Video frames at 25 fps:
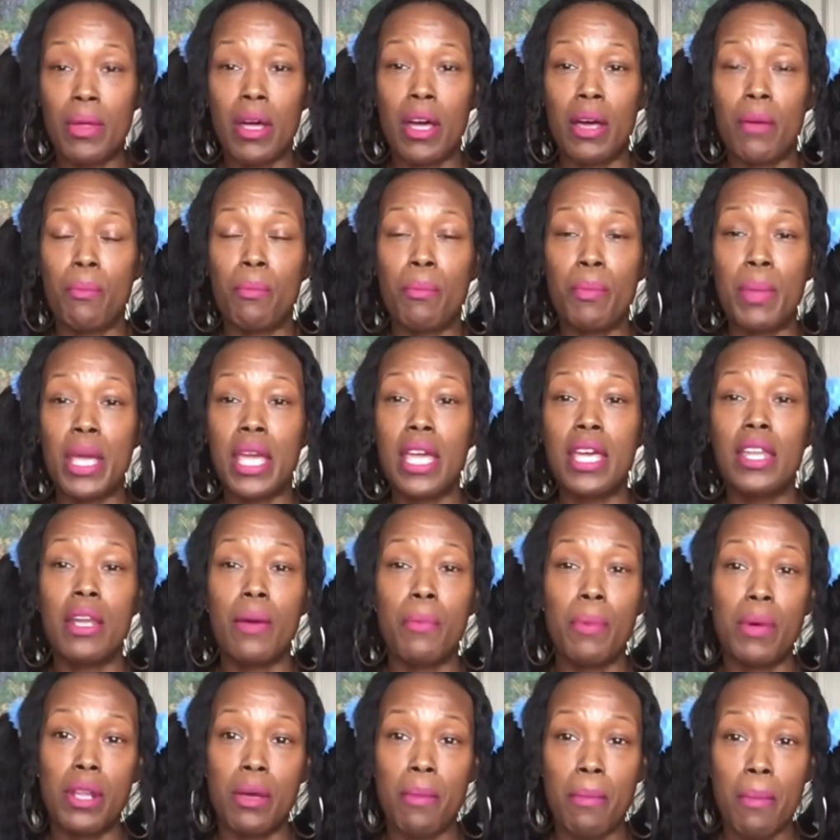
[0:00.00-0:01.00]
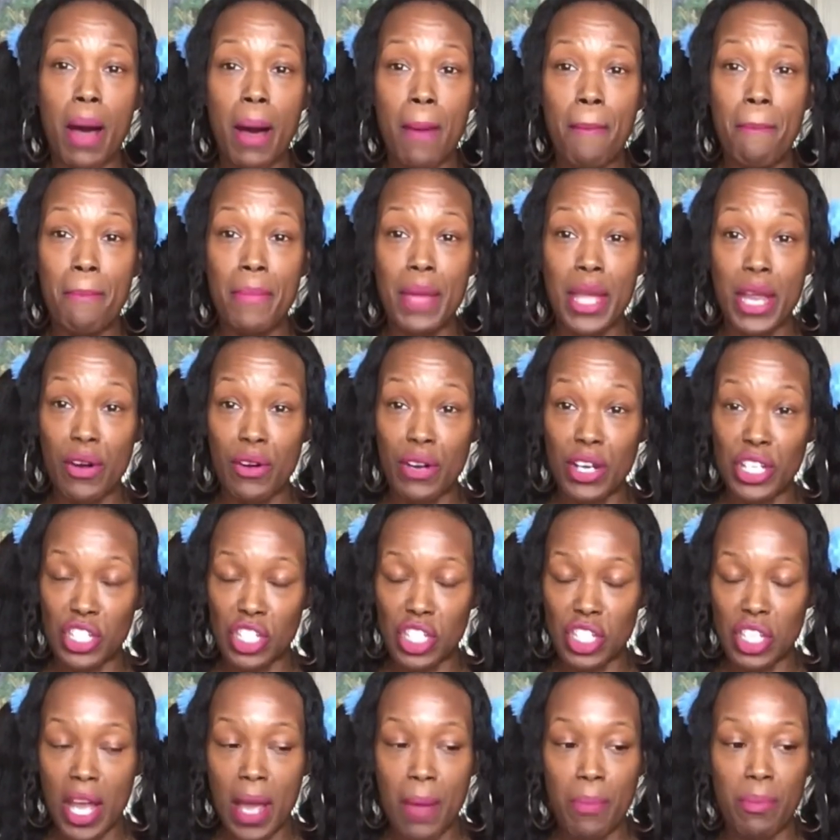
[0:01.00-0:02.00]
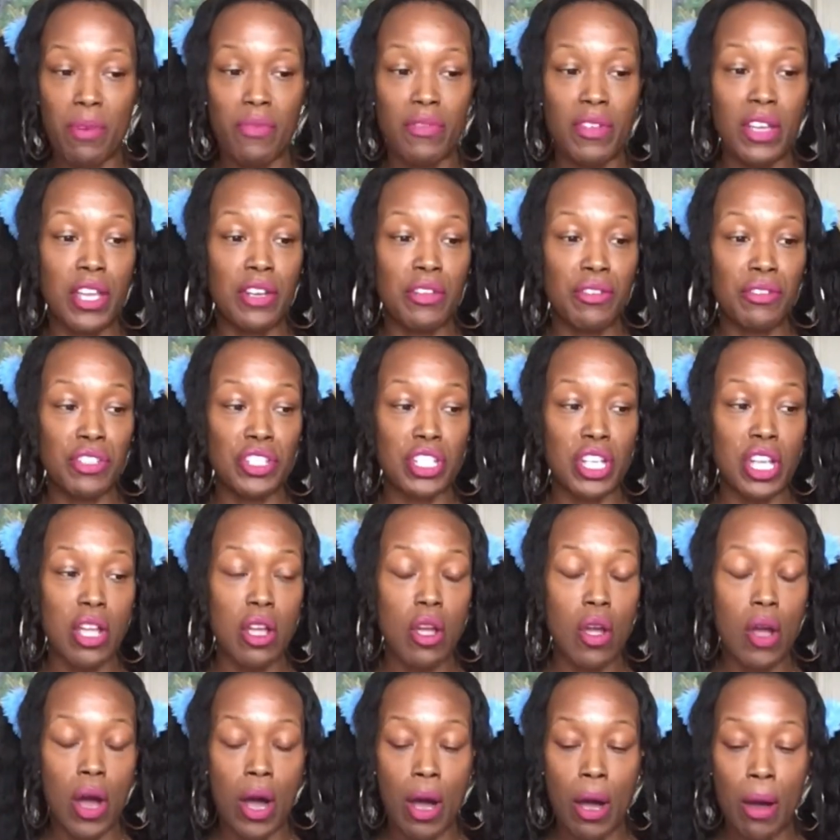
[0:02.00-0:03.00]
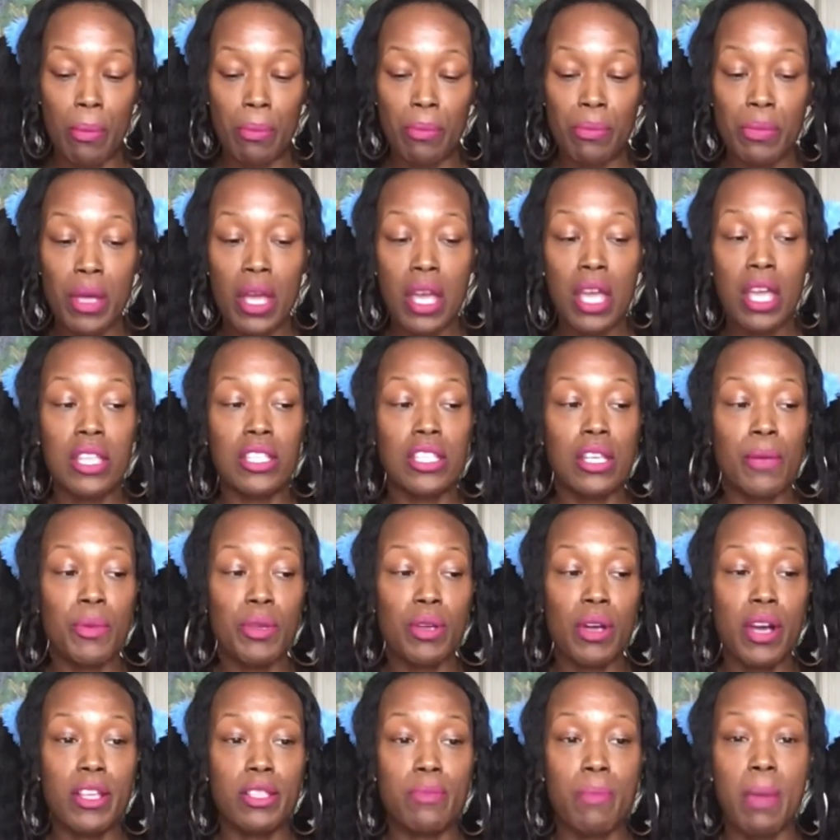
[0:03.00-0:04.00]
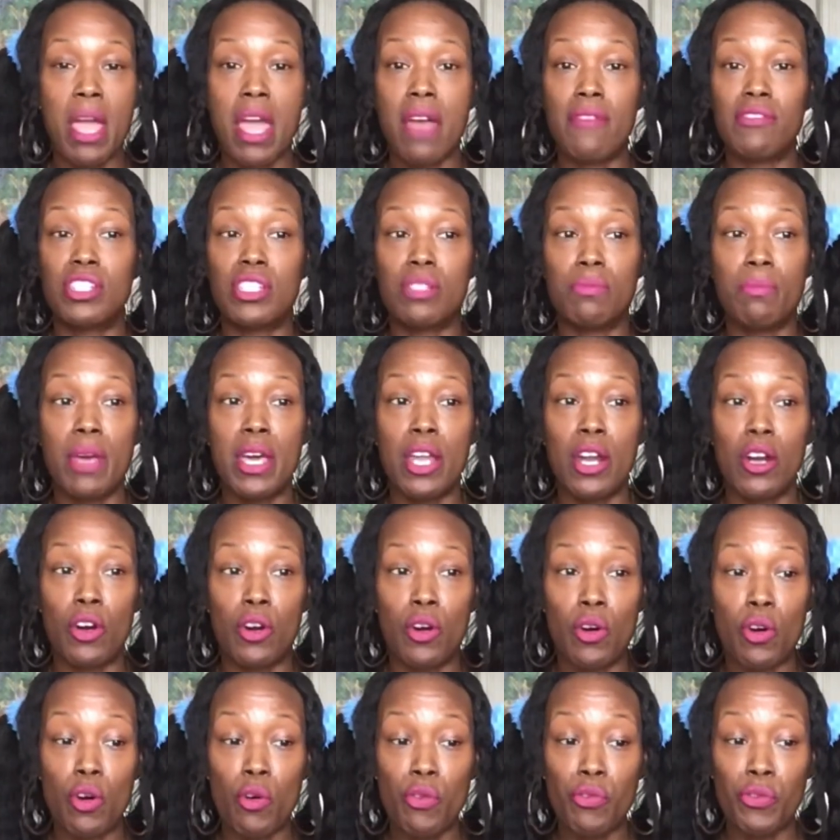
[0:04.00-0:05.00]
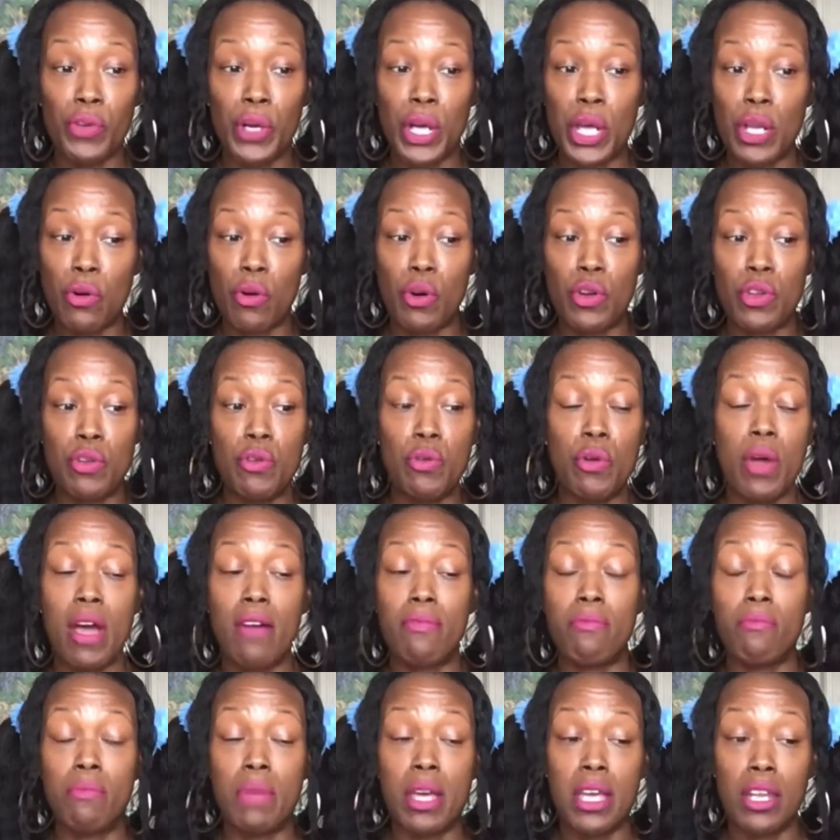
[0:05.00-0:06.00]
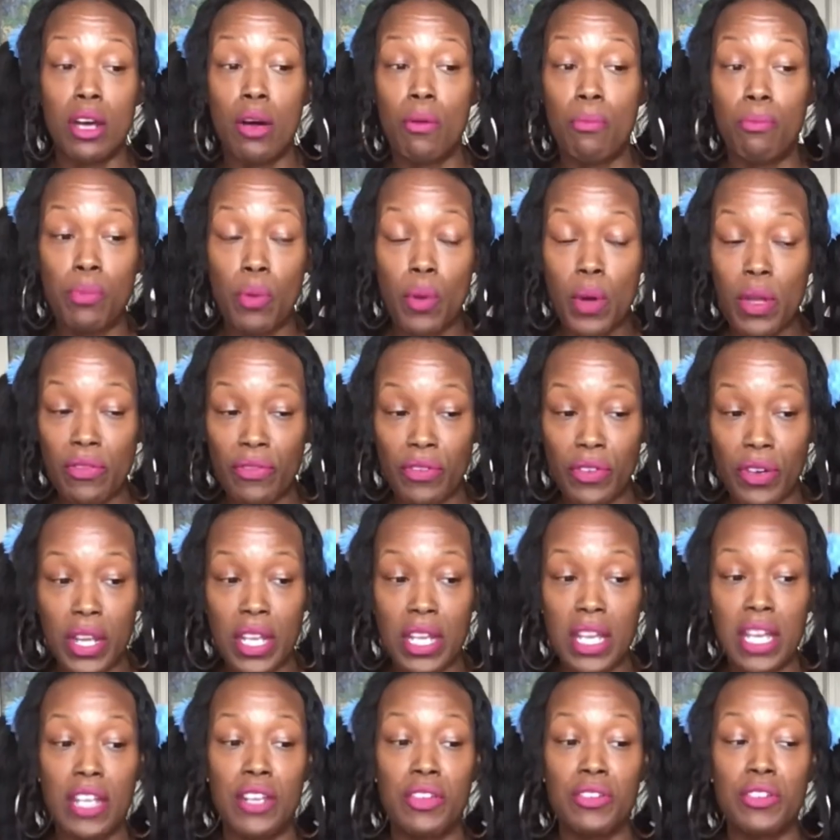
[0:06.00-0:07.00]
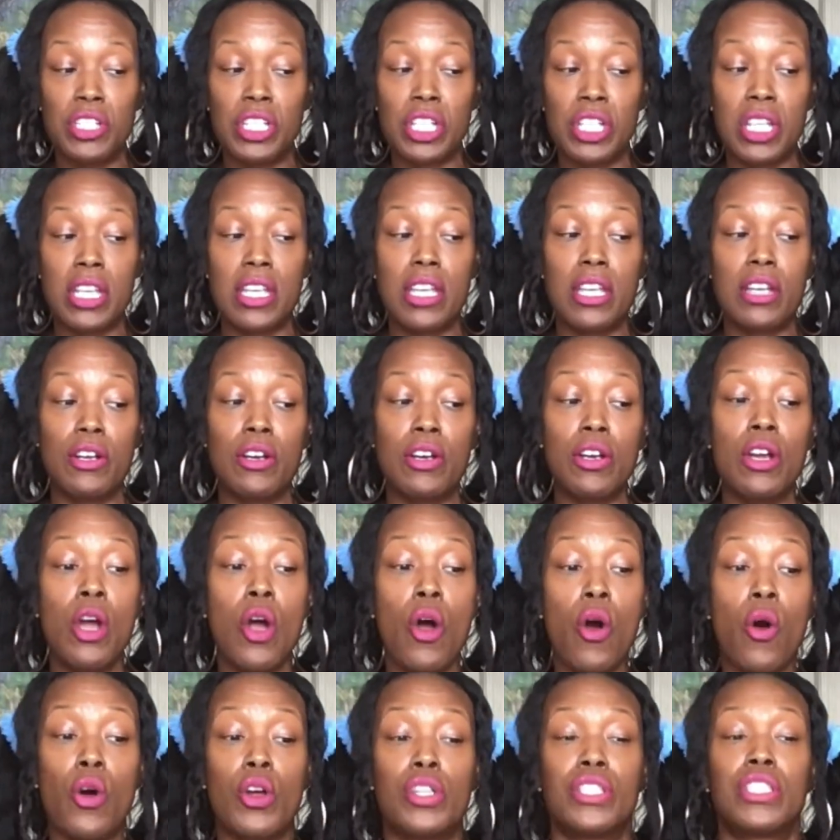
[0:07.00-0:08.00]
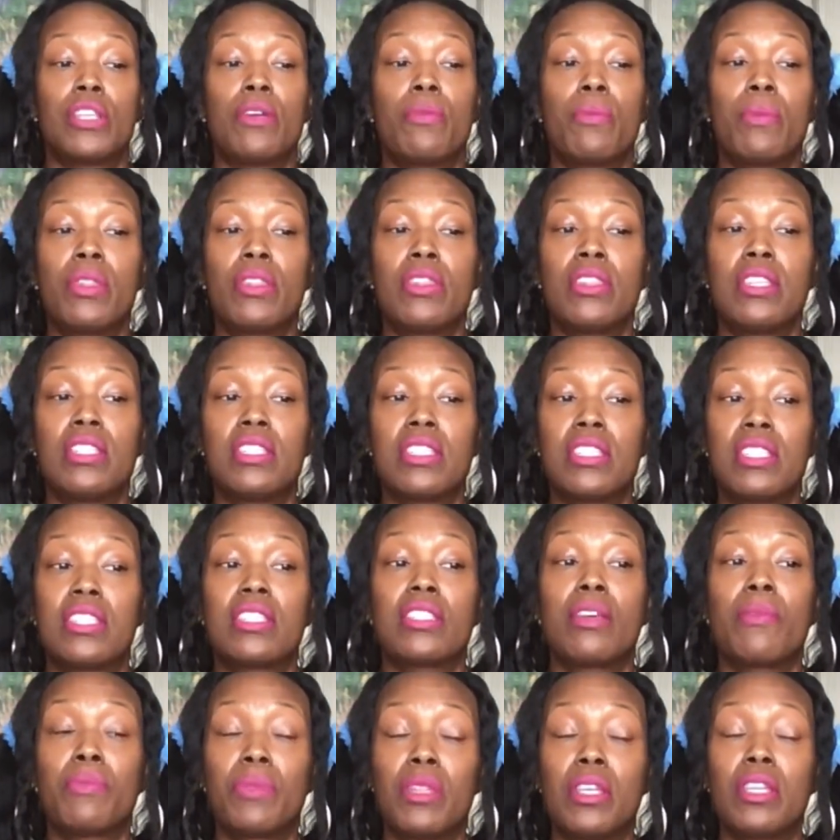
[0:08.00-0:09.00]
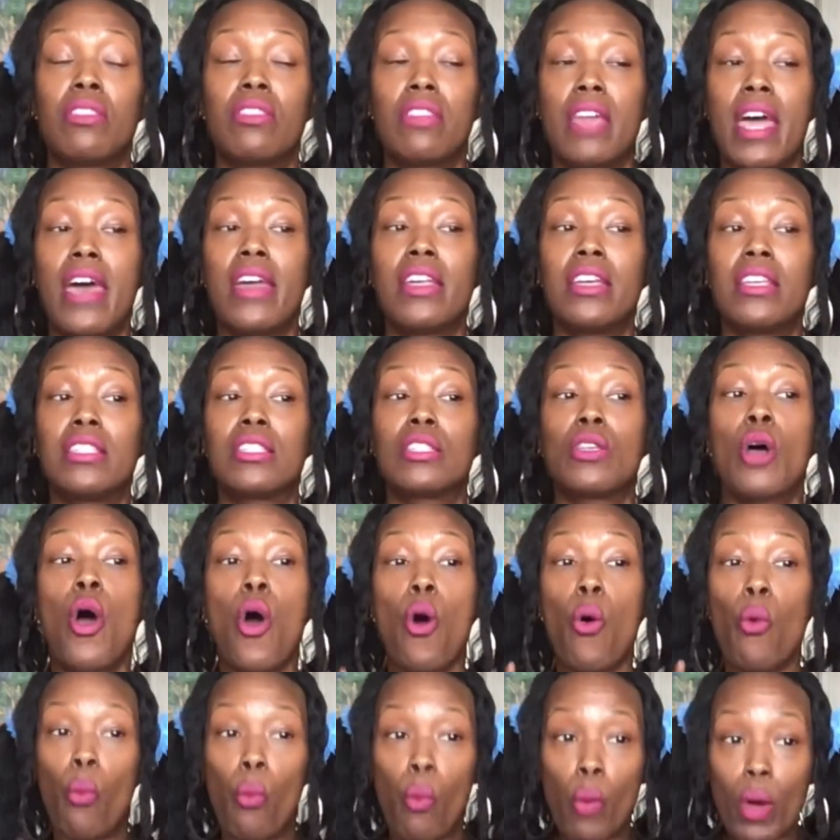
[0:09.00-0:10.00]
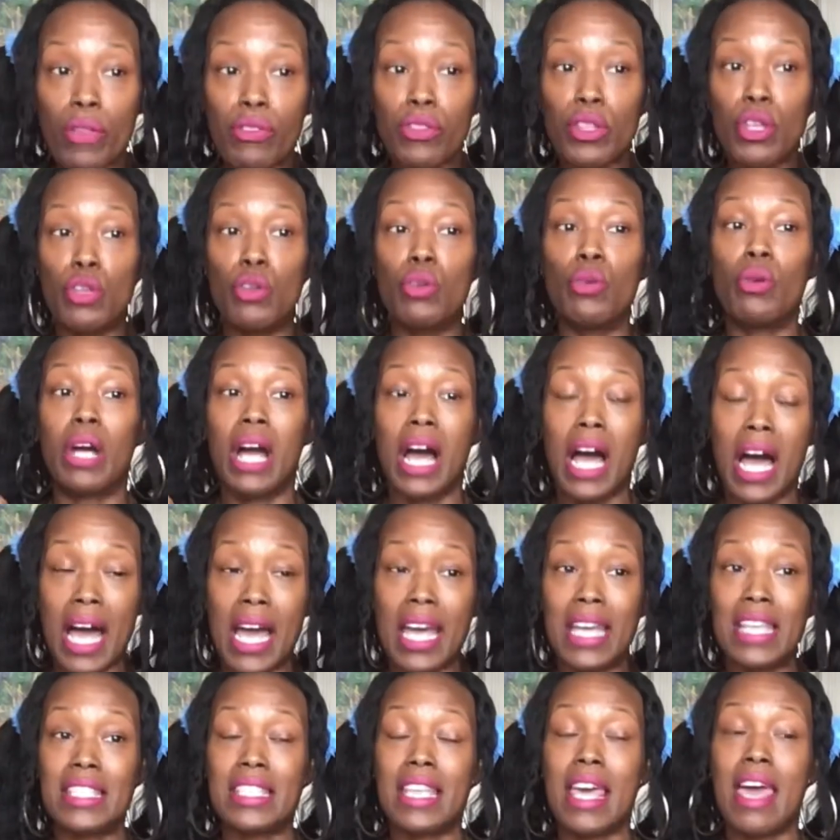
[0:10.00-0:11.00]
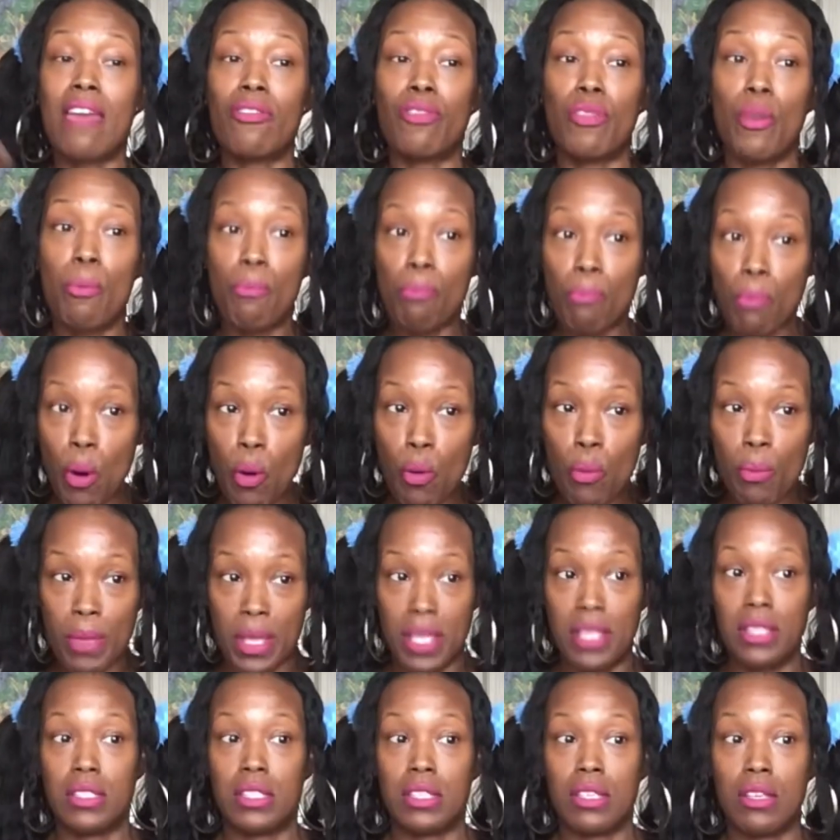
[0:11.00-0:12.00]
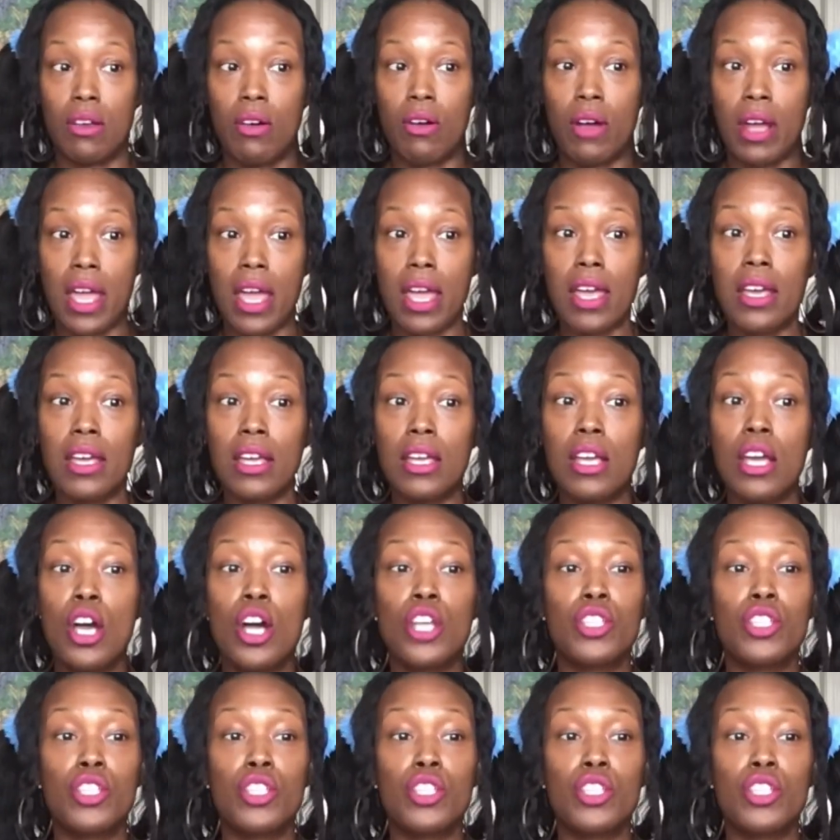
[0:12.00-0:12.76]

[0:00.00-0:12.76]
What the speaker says: I'm picking up a marriage type of energy. Some of you guys may have just met a girlfriend, or you have met a boyfriend energy here, or some, this is something that is with you guys at the moment, okay?